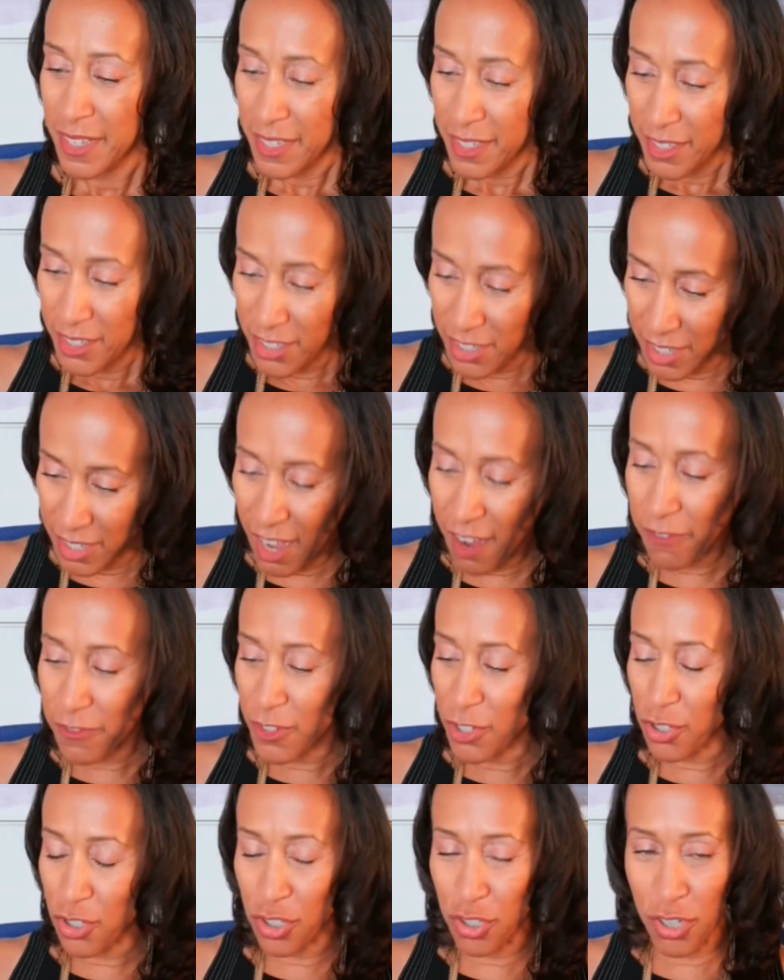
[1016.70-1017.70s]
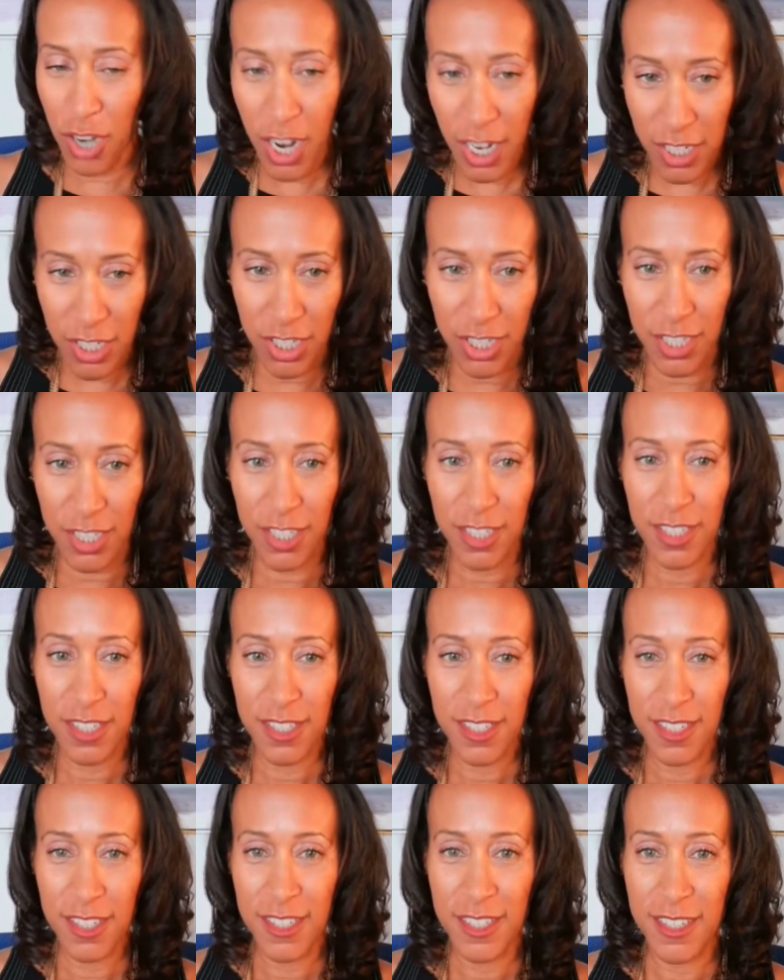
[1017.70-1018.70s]
Self-destruction.
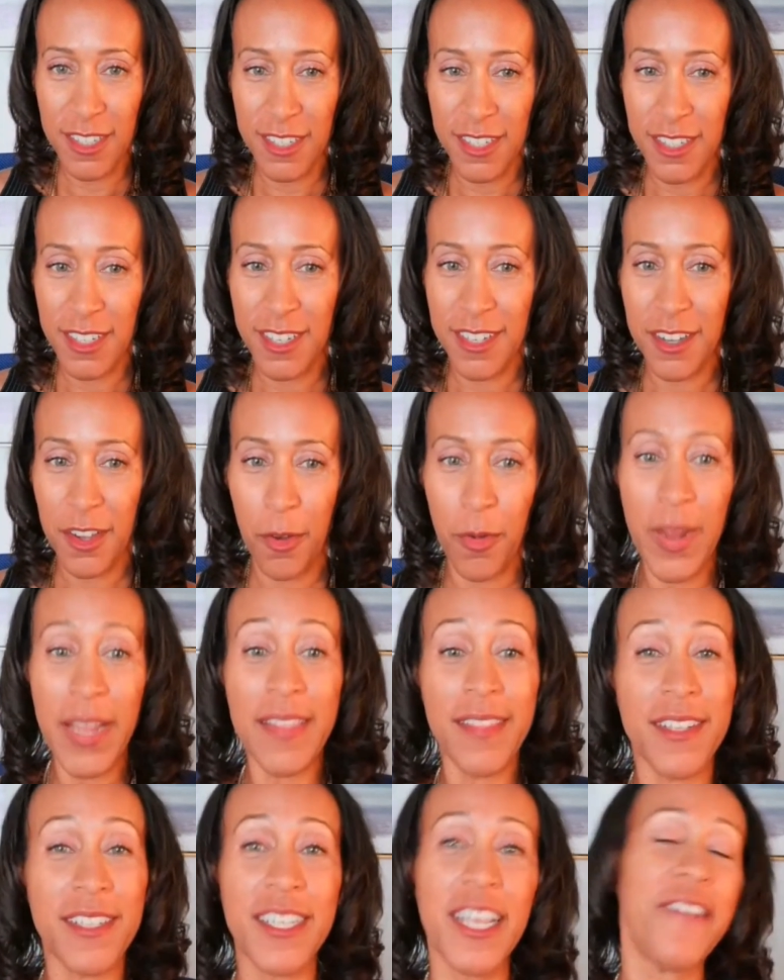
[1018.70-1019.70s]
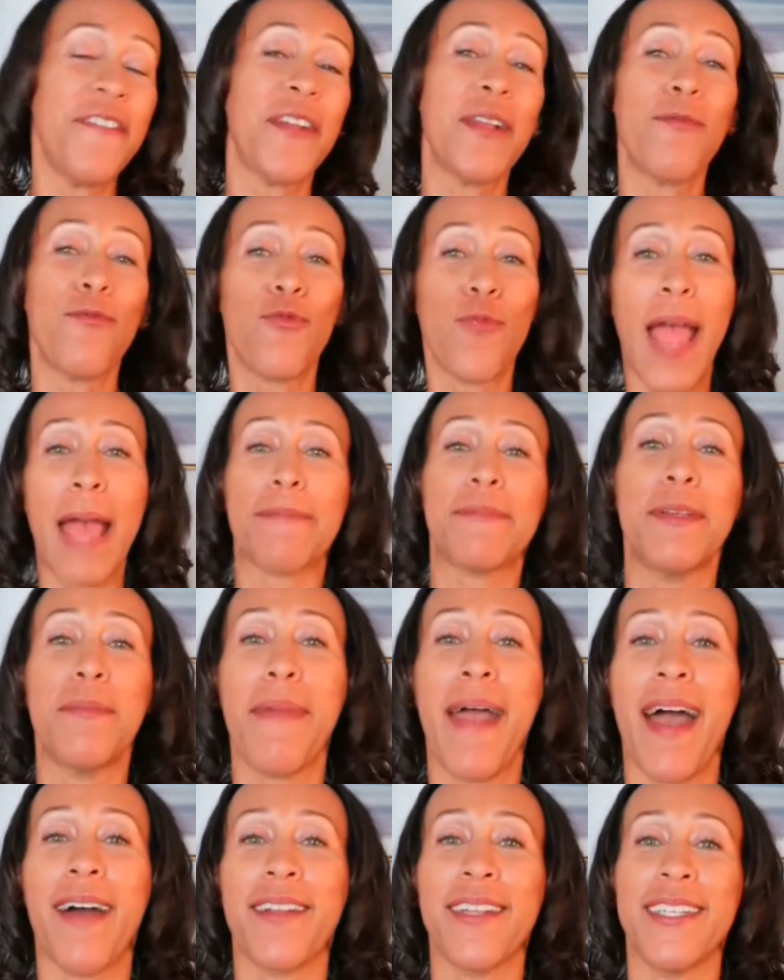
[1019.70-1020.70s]
Queen Latifah them rapped
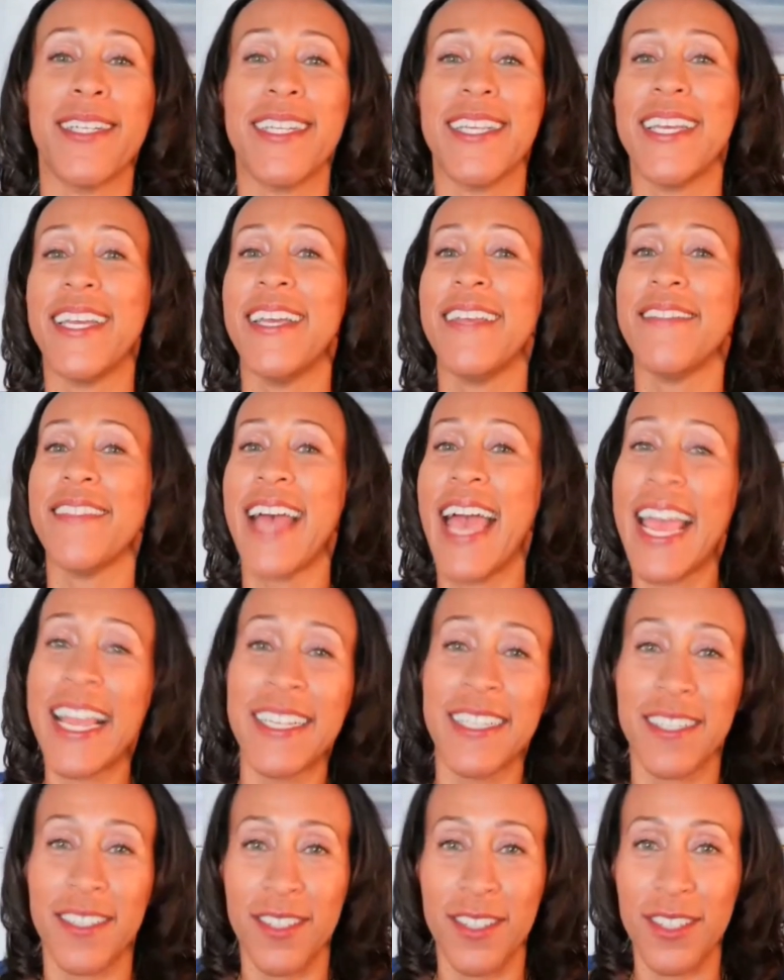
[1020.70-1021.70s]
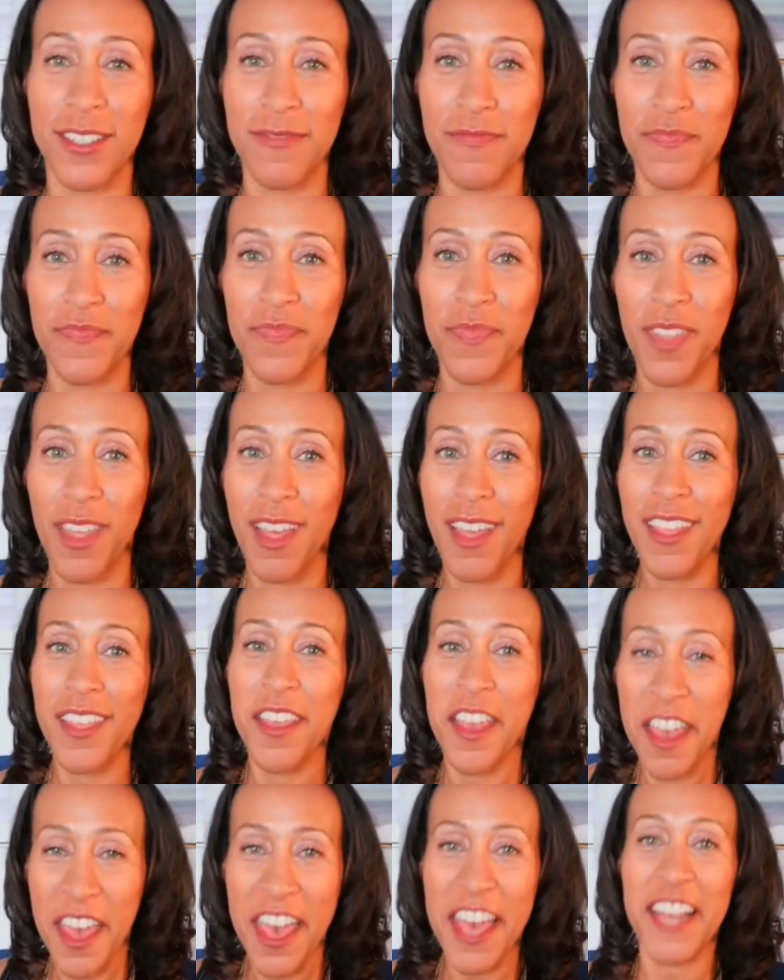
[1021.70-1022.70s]
about it in the 80s.
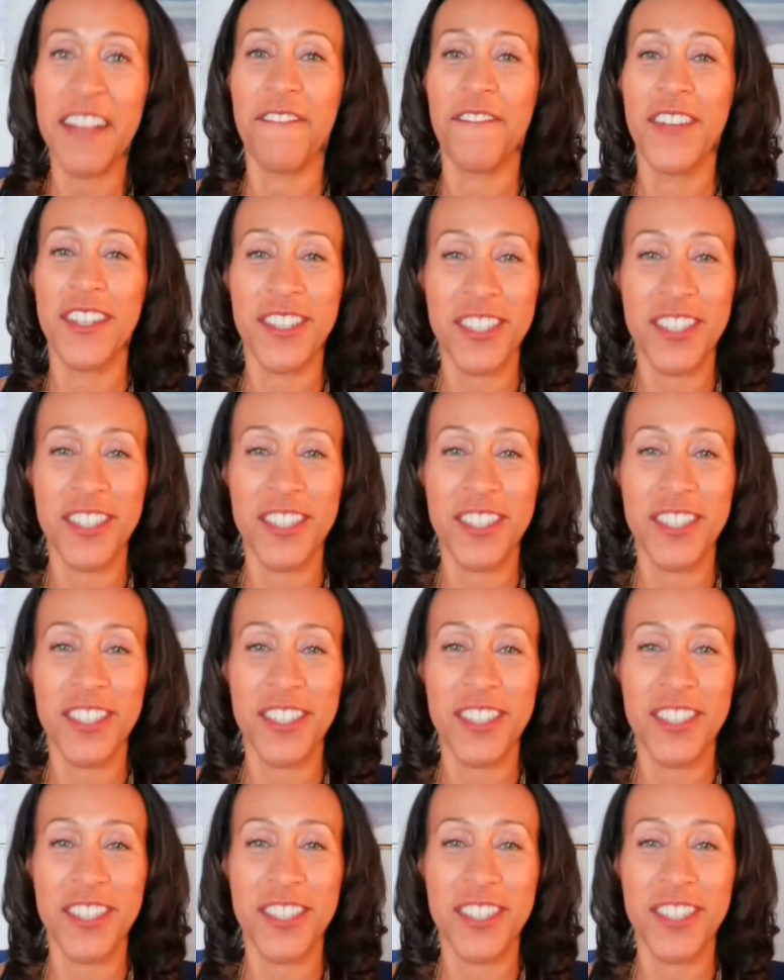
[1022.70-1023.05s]
You're headed for